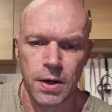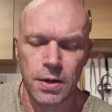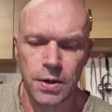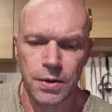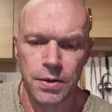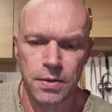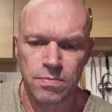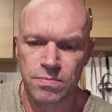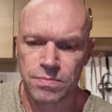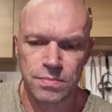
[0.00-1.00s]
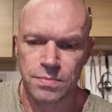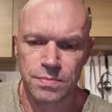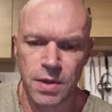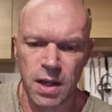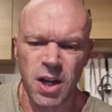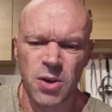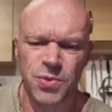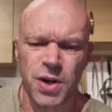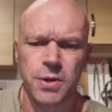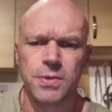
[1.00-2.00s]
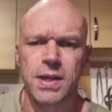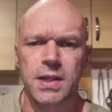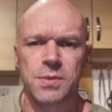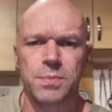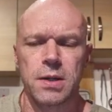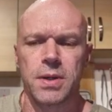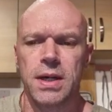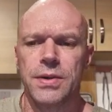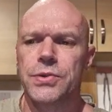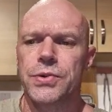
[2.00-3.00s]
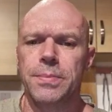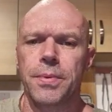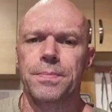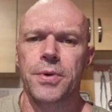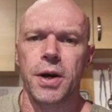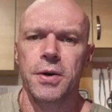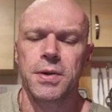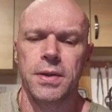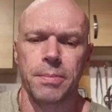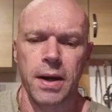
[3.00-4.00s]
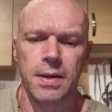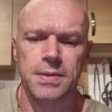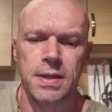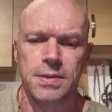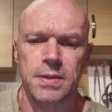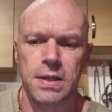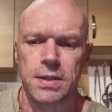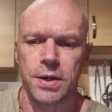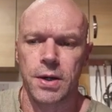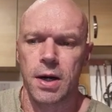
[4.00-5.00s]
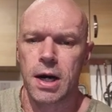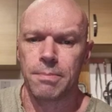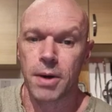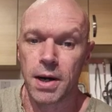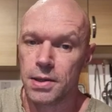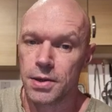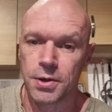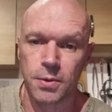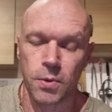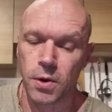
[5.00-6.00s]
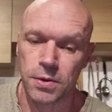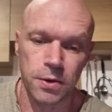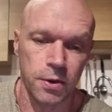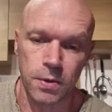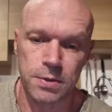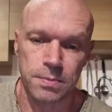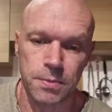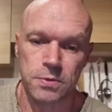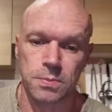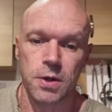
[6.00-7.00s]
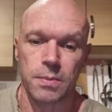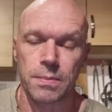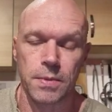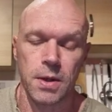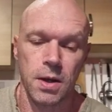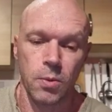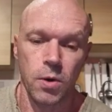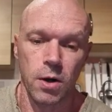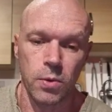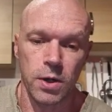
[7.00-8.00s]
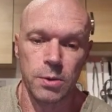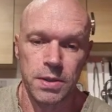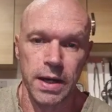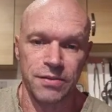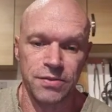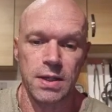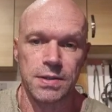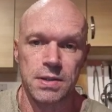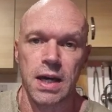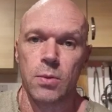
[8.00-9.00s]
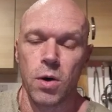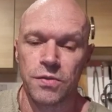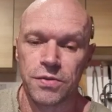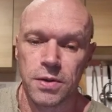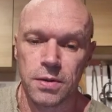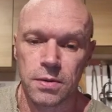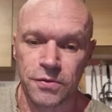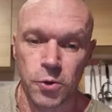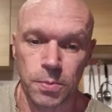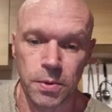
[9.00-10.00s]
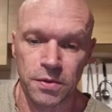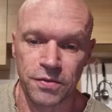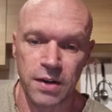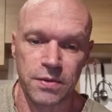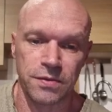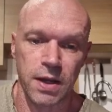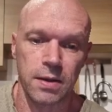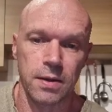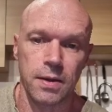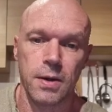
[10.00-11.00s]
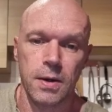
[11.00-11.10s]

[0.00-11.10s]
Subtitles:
on. I know Rose has been a bit injury prone in the past, hasn't he? So I might look at one of the other ones. I'm not sure, but what I will be having is a Watford 4.5 defender.